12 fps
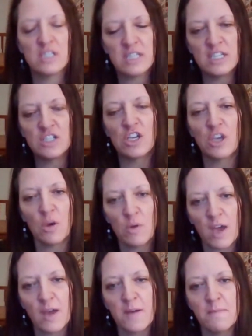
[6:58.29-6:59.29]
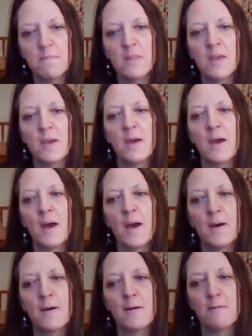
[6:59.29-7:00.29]
and teaching yoga,
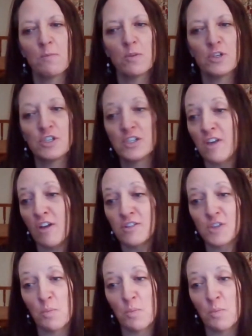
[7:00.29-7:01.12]
which is also